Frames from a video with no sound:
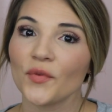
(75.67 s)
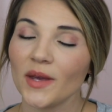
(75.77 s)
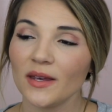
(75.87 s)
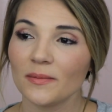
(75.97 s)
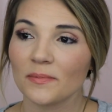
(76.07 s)

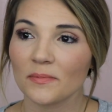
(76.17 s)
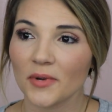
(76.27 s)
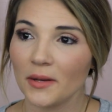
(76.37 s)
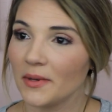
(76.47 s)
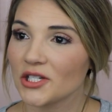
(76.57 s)
We
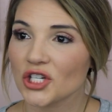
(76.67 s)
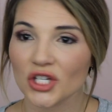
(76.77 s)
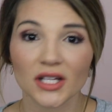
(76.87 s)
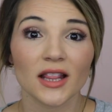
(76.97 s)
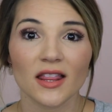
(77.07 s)
pretty
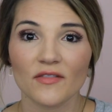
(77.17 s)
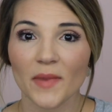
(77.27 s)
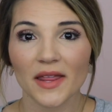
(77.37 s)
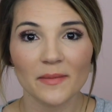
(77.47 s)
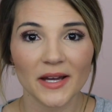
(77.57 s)
much live
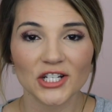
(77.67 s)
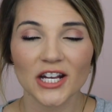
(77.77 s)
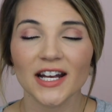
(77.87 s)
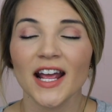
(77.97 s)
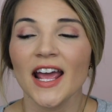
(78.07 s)
by the
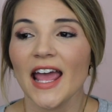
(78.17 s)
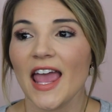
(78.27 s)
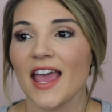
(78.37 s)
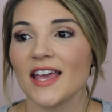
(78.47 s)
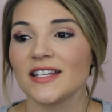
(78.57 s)
budget
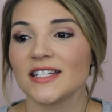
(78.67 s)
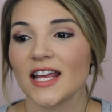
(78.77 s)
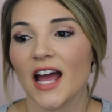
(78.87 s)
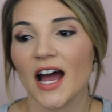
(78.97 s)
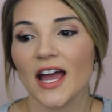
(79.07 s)
and
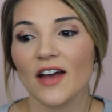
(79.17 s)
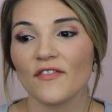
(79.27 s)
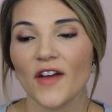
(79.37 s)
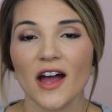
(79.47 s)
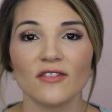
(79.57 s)
I
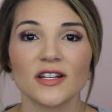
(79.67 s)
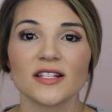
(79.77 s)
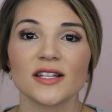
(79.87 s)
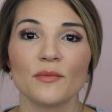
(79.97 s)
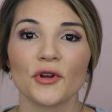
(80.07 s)
have found
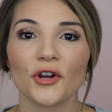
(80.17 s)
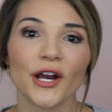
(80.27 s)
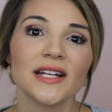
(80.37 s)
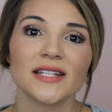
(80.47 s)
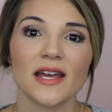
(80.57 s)
some
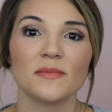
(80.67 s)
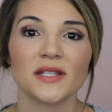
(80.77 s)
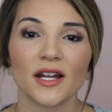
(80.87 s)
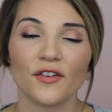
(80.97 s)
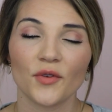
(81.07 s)
great tips
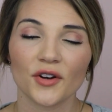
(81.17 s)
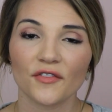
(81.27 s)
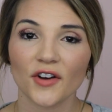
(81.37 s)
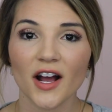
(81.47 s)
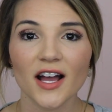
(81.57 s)
that have worked
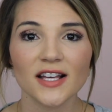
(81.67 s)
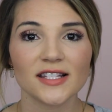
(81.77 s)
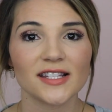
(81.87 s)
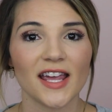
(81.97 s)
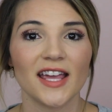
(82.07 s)
for
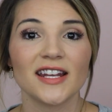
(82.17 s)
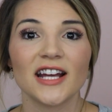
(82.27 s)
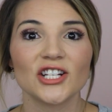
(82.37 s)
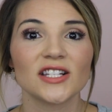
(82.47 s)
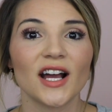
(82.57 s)
us and
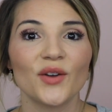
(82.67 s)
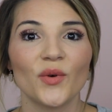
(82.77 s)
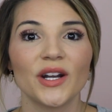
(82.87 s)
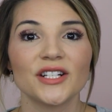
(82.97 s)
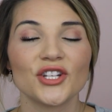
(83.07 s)
I just kind of
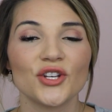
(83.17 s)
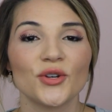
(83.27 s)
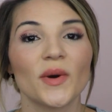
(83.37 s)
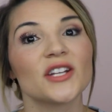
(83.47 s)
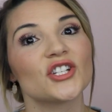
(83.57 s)
wanted
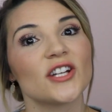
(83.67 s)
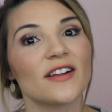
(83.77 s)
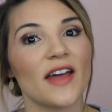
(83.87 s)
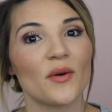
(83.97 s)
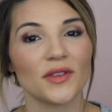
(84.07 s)
to
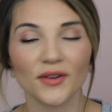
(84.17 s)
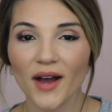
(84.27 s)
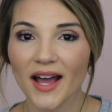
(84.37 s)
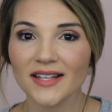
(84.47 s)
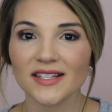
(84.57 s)
share that with you
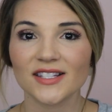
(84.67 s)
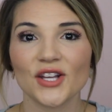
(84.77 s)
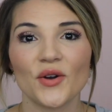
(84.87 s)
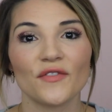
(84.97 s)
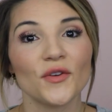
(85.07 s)
guys.
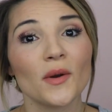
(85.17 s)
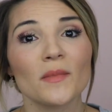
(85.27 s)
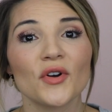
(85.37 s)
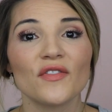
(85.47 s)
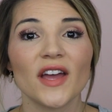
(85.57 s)
So if you're
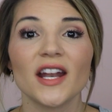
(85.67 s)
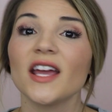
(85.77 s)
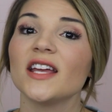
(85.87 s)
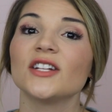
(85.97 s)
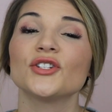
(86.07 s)
motivated
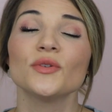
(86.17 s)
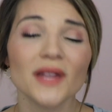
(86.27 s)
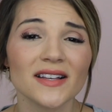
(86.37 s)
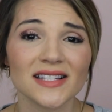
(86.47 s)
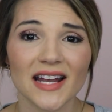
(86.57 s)
in
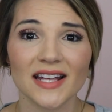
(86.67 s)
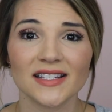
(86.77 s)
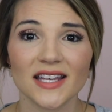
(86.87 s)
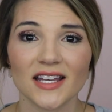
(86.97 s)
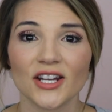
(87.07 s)

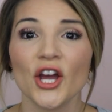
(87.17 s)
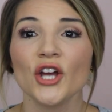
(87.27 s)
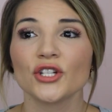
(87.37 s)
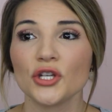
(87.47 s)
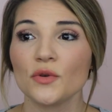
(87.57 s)
2018
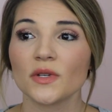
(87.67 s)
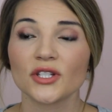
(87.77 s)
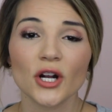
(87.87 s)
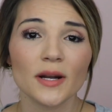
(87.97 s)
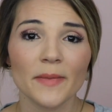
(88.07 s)
to
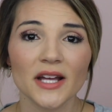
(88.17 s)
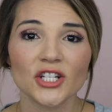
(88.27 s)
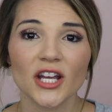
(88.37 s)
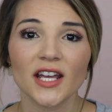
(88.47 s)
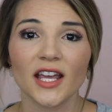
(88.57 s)
start a
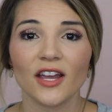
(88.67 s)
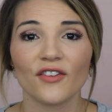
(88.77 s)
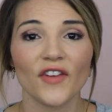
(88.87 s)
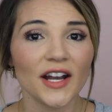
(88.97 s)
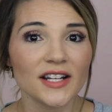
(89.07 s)
budget, get your
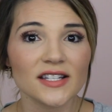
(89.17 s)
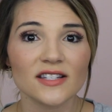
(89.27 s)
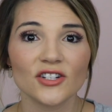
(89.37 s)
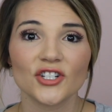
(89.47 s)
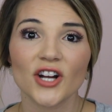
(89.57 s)

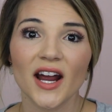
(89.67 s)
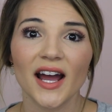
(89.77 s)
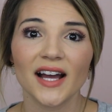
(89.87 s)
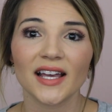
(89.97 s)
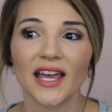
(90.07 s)
finances on
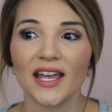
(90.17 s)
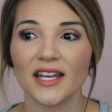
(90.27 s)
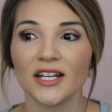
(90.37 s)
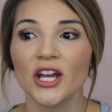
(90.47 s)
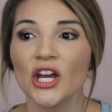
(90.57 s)
track,
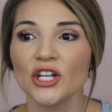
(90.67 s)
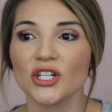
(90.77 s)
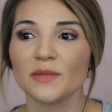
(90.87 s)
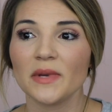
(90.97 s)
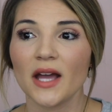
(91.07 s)
and
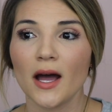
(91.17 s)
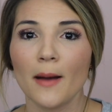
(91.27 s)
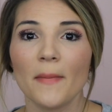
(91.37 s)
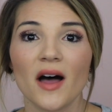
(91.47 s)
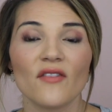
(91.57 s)
just
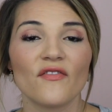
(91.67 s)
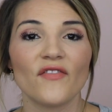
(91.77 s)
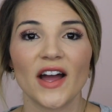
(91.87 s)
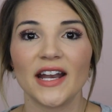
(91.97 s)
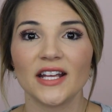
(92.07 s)
become
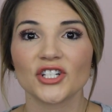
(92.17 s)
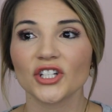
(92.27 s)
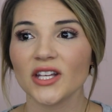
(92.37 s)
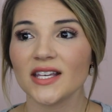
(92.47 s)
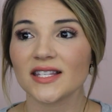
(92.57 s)

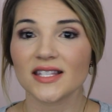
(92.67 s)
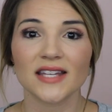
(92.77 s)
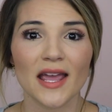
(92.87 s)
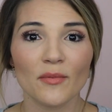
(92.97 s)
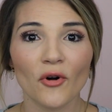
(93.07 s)
financially
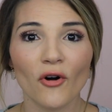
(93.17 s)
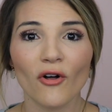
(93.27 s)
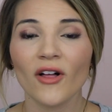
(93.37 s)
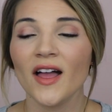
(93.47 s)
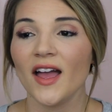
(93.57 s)

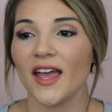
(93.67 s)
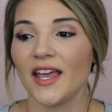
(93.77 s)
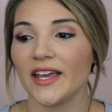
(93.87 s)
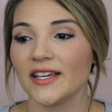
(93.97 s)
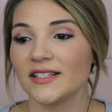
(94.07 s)
stable
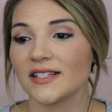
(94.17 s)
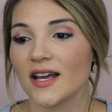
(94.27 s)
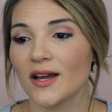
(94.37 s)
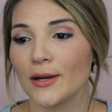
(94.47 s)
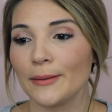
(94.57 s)
and
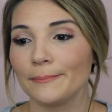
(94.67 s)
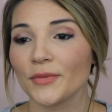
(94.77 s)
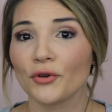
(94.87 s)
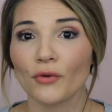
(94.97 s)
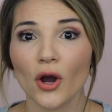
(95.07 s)

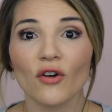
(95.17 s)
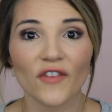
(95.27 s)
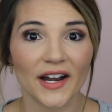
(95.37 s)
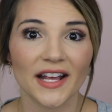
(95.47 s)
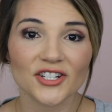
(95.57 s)
um, grow
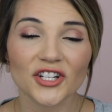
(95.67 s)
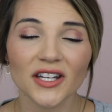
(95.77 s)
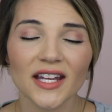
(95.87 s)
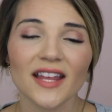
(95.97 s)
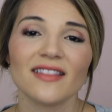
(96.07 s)

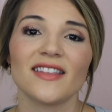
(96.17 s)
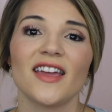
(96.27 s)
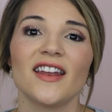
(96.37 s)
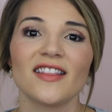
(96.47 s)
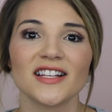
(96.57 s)
financially,
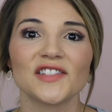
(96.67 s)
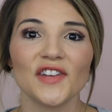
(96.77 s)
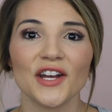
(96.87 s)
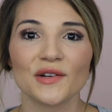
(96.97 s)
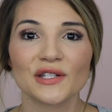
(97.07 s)
then this
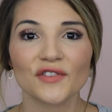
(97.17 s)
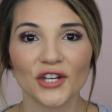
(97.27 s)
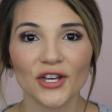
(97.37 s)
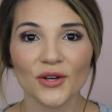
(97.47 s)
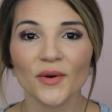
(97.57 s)
video is for
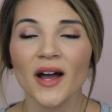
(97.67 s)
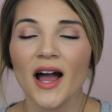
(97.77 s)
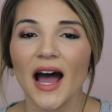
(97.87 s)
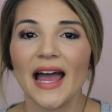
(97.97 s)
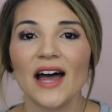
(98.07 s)
you.
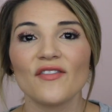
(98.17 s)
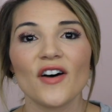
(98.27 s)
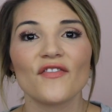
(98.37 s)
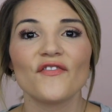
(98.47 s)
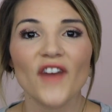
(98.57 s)
I
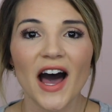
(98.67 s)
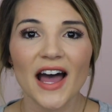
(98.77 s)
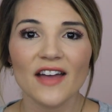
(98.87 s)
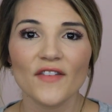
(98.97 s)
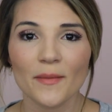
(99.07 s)
have
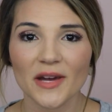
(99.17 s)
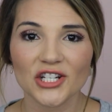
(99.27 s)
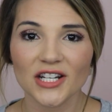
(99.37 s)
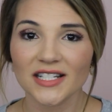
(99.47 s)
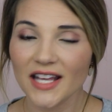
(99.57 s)
five
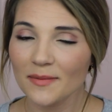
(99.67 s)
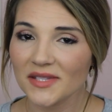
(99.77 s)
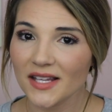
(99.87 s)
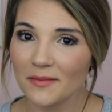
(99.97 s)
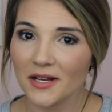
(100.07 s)
budgeting tips
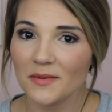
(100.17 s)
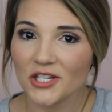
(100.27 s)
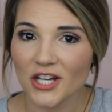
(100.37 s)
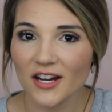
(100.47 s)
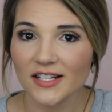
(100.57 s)
that I'm going to be
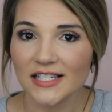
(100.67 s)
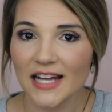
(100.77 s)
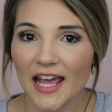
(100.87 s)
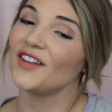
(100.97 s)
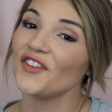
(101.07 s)
sharing
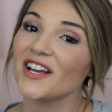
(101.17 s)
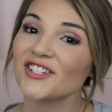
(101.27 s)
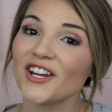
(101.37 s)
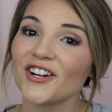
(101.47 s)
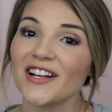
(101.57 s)
today. If you
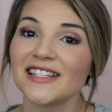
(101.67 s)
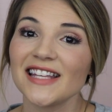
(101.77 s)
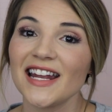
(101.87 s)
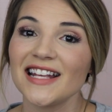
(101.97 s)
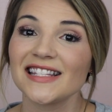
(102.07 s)
guys are
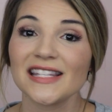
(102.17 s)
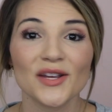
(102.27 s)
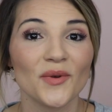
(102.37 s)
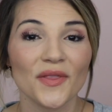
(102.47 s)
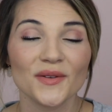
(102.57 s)
interested in
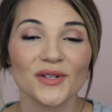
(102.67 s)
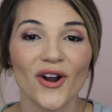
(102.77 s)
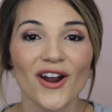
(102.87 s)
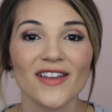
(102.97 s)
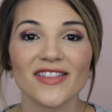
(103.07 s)
seeing what those
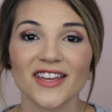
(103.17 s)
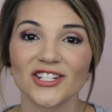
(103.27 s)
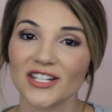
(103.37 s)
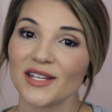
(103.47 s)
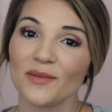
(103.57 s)
are, then
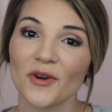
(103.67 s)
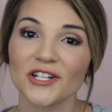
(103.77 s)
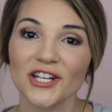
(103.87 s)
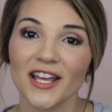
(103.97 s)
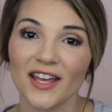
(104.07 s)
just keep
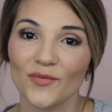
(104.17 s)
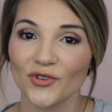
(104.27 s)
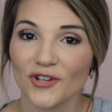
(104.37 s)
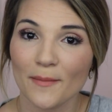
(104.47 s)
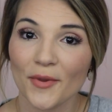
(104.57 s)
watching and
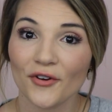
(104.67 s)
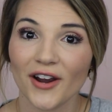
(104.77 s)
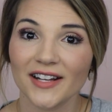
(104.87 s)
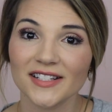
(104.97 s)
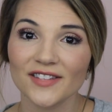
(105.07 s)
we'll jump
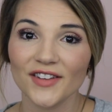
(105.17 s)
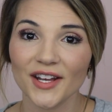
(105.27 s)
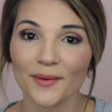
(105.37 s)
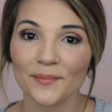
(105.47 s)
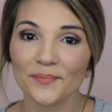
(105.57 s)
right into the
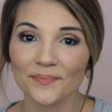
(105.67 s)
video.